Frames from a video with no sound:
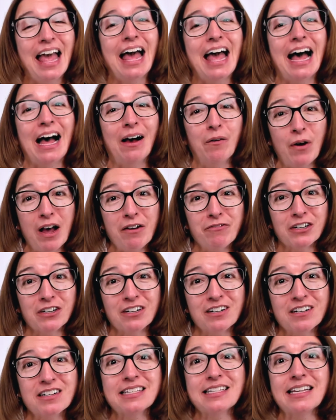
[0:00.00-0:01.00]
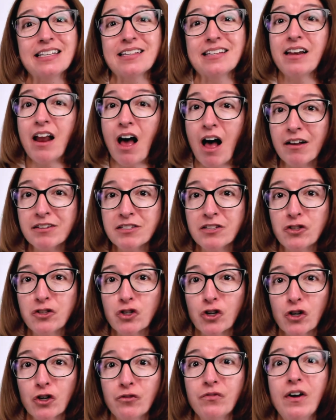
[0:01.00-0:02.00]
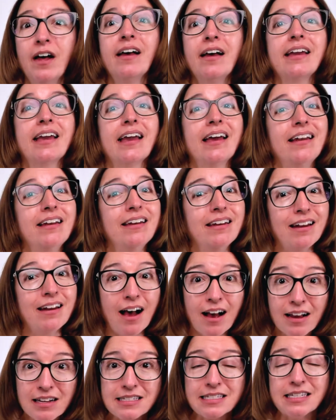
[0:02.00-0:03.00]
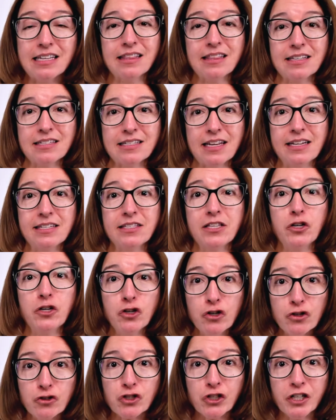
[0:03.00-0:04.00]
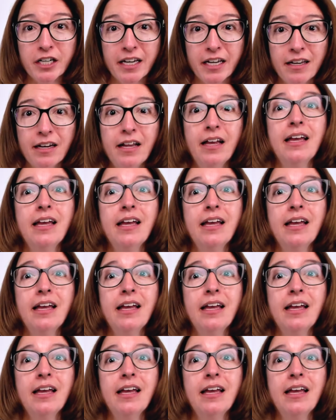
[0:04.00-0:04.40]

However, since an auxotroph cannot synthesize the nutrient,